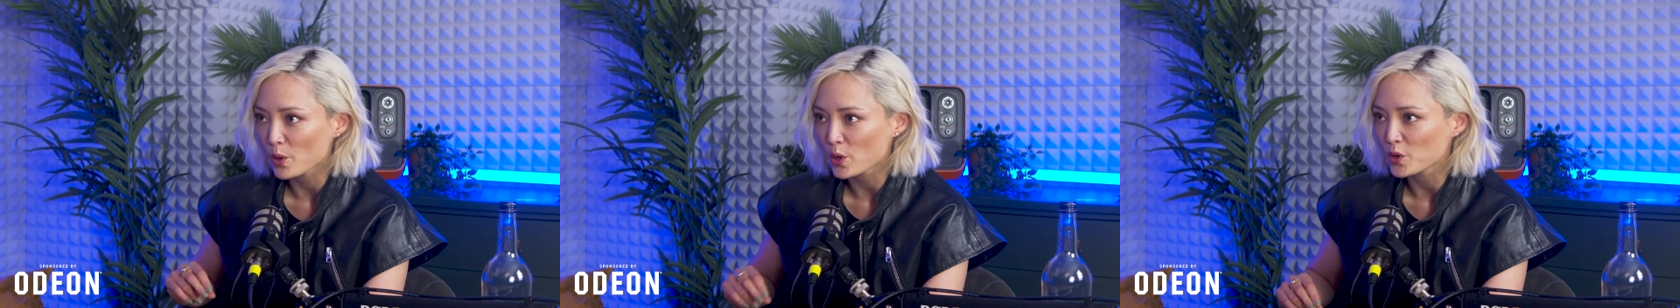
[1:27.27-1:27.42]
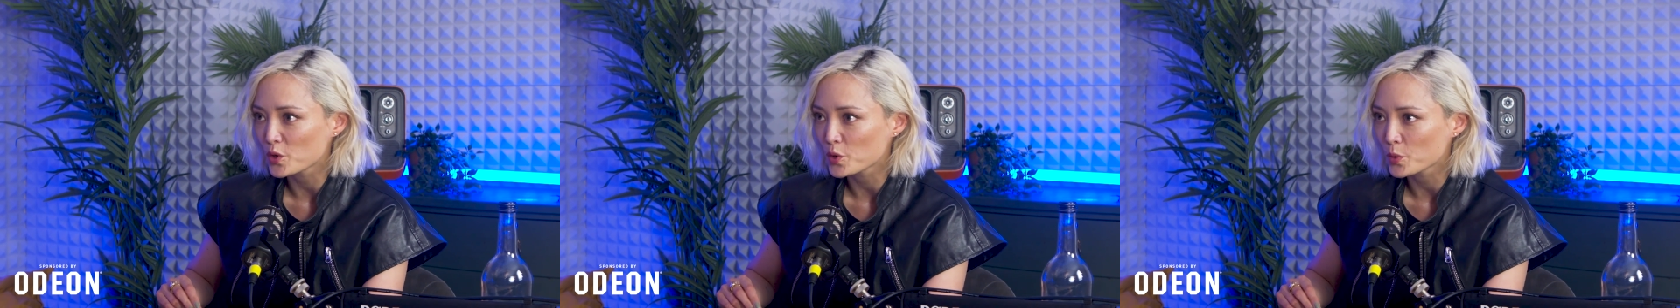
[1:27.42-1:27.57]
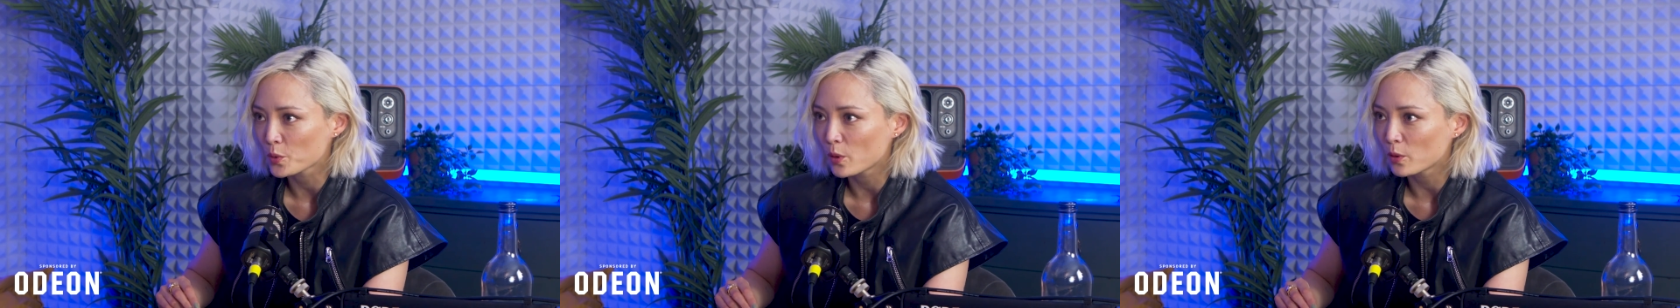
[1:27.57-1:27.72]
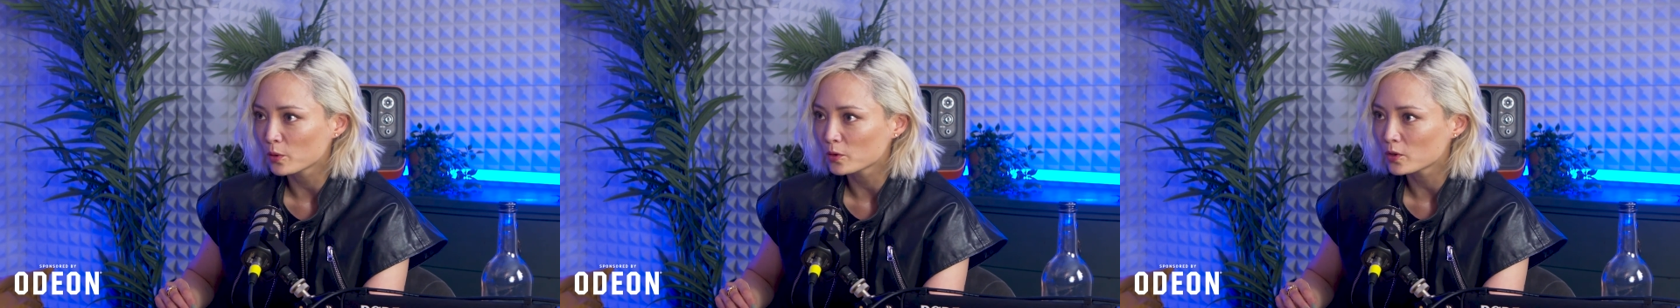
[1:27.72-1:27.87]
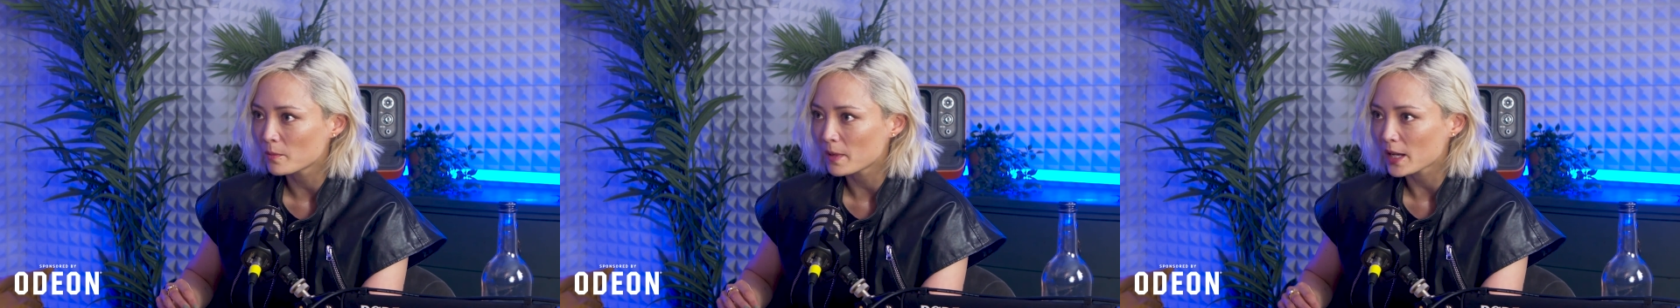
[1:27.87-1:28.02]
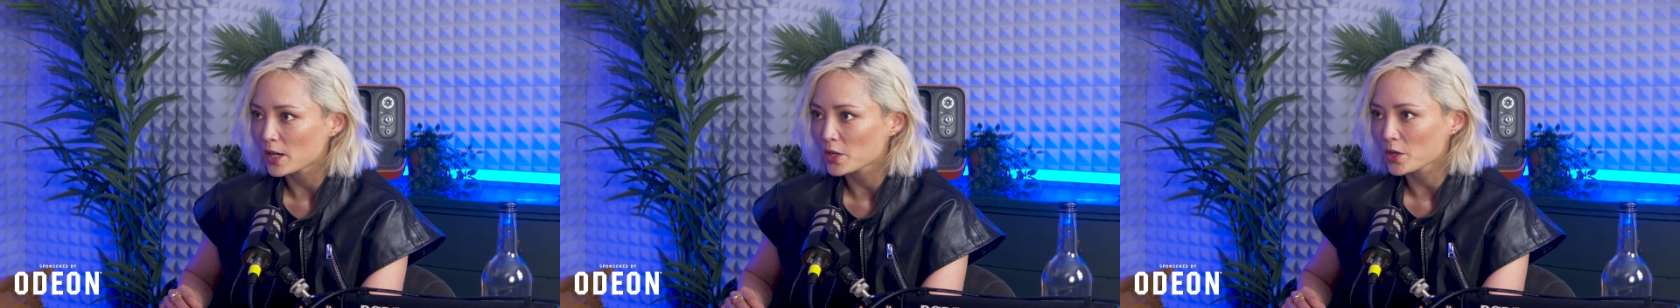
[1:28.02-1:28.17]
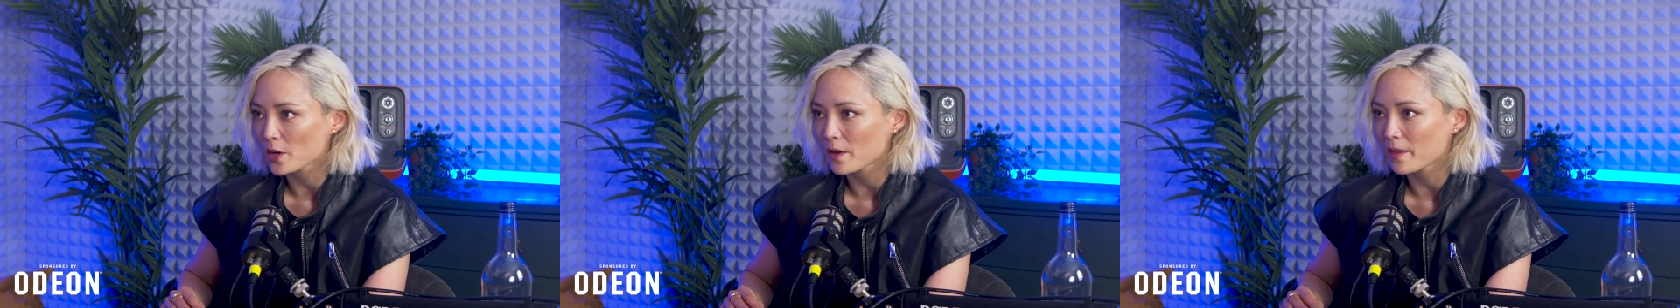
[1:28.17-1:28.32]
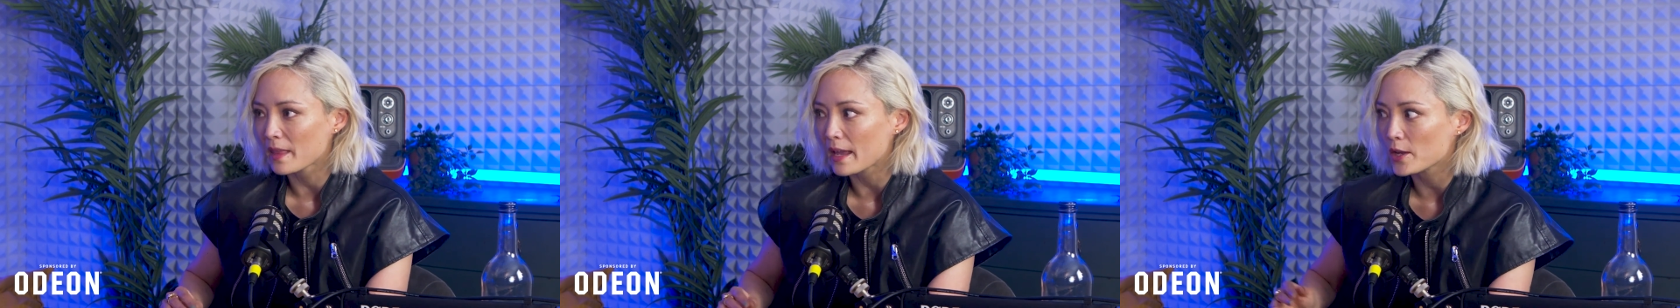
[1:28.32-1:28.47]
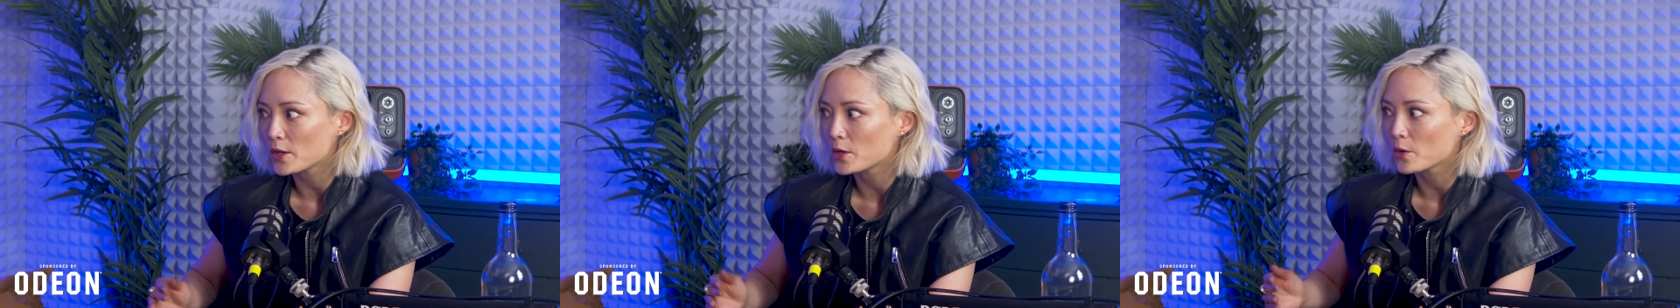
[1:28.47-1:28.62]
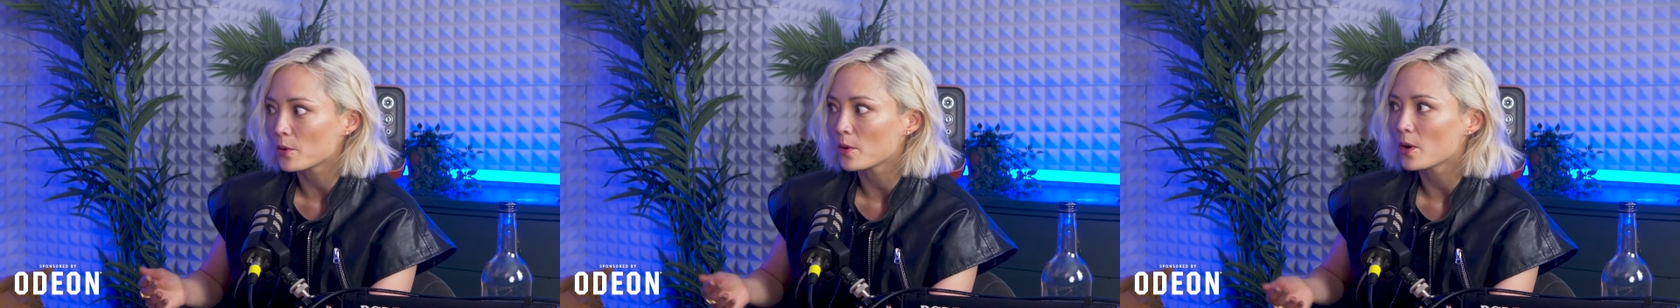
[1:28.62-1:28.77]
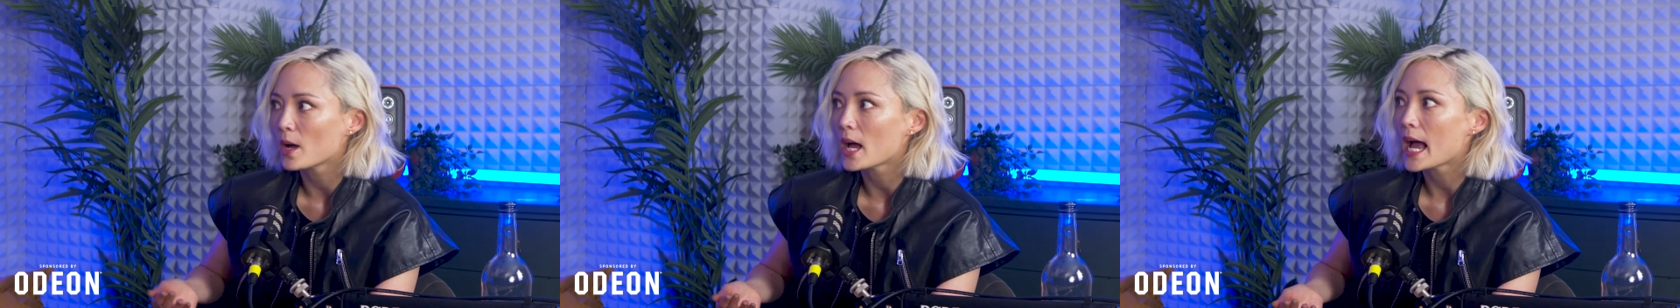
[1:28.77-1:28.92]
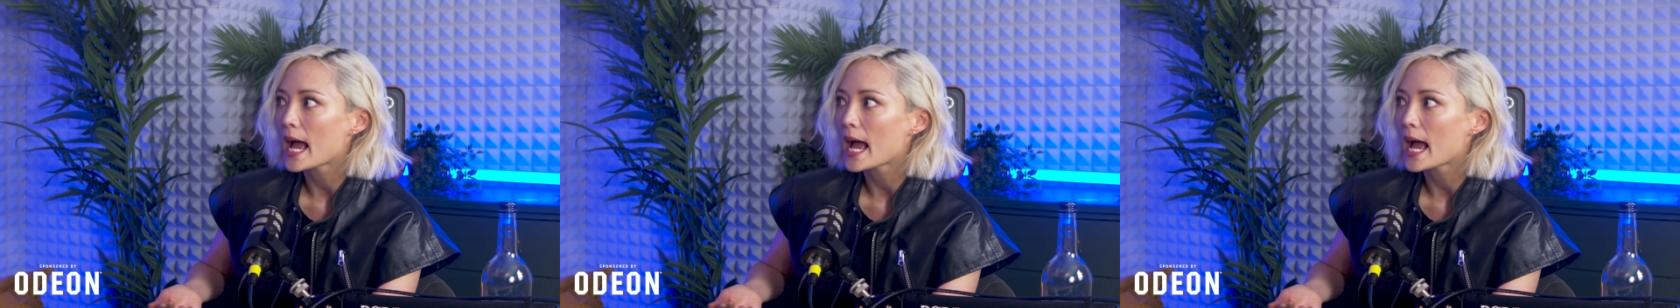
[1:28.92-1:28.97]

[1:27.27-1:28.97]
controlled to make sure that you don't